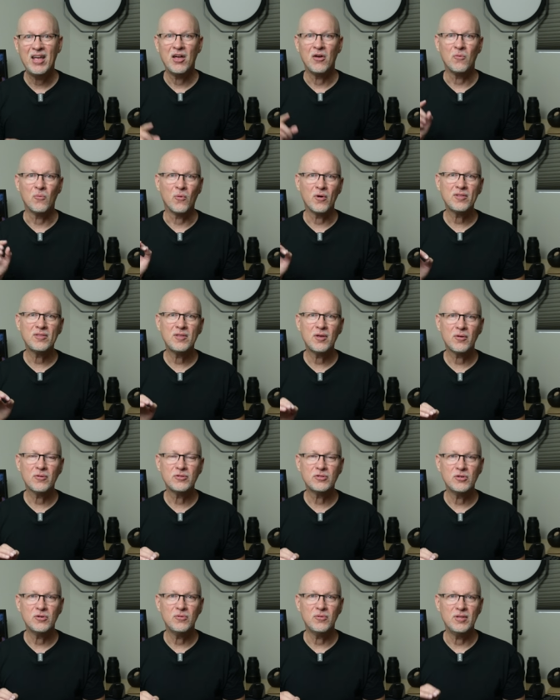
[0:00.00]
And what they'll
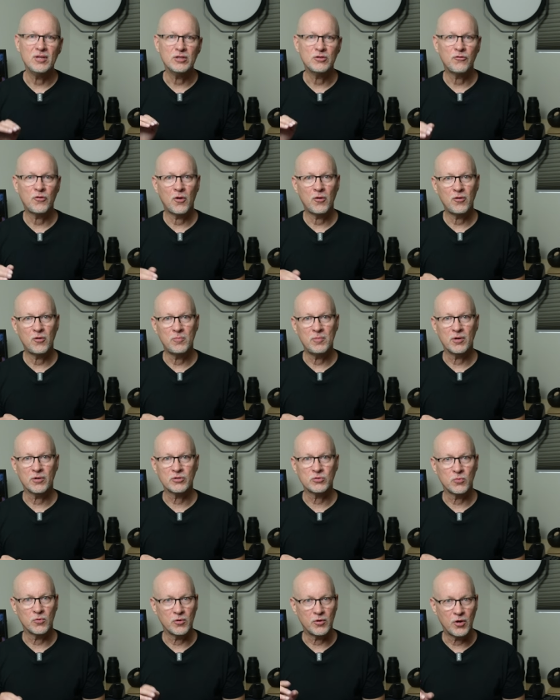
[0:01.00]
do, these photo
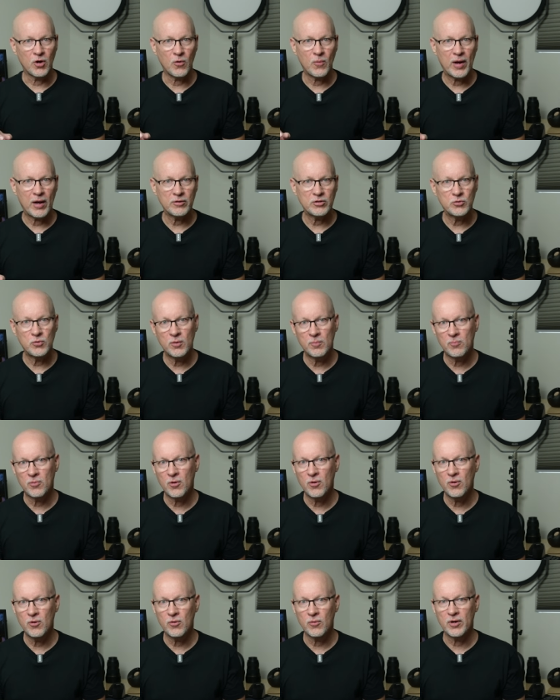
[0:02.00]
mills will go out to a
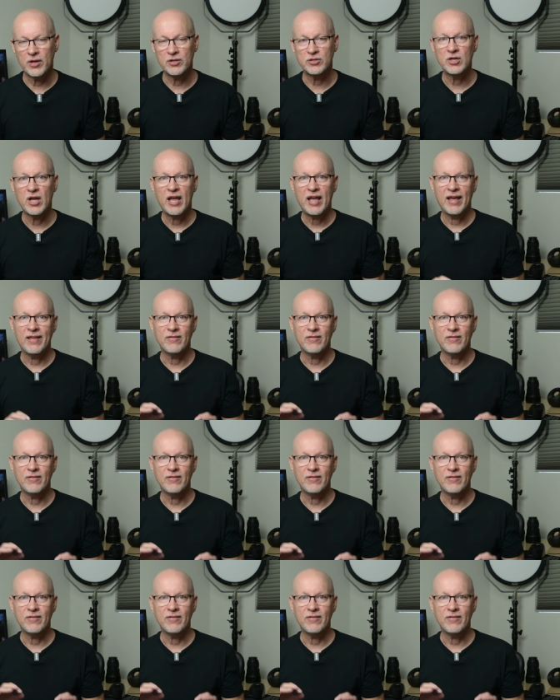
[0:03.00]
brokerage